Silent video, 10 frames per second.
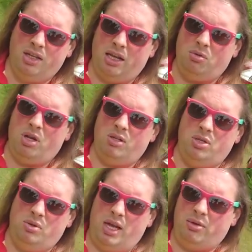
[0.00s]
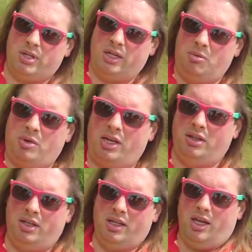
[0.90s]
Now what I'll do now is I'll get back
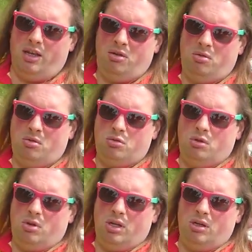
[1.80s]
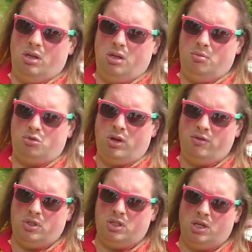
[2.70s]
in the car, um,
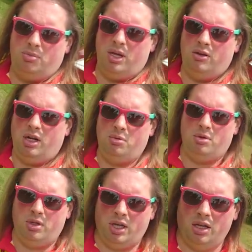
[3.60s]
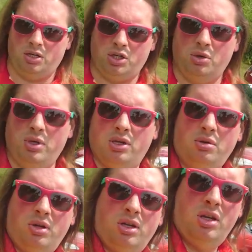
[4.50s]
drive it to the top here and I will uh, show you